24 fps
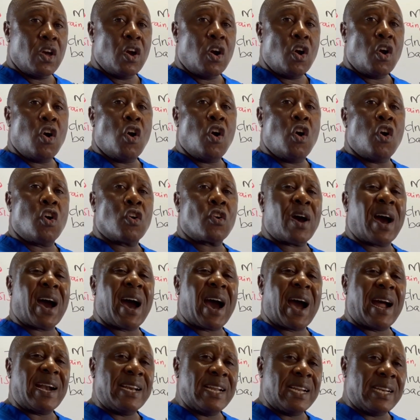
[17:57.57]
or a
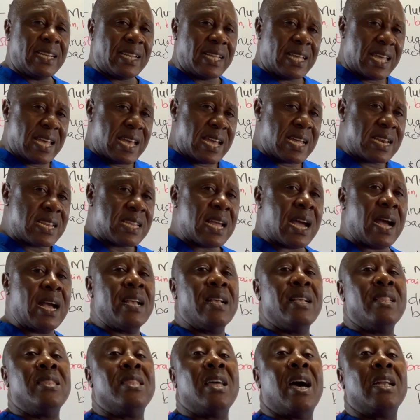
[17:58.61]
hardened area
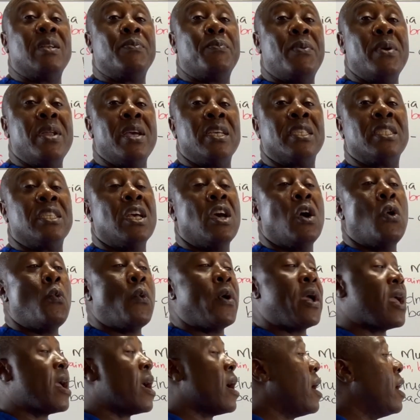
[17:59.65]
in that place
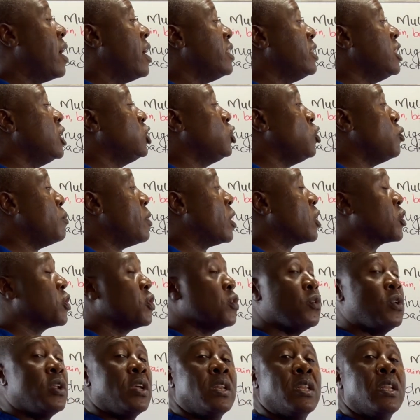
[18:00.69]
where the
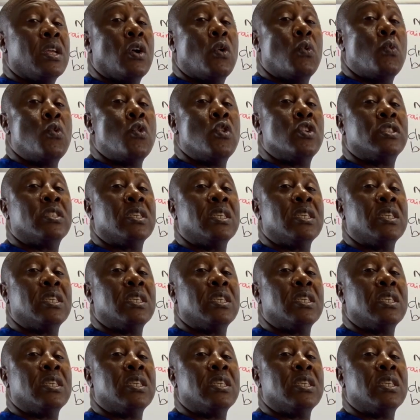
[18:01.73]
tuberculin was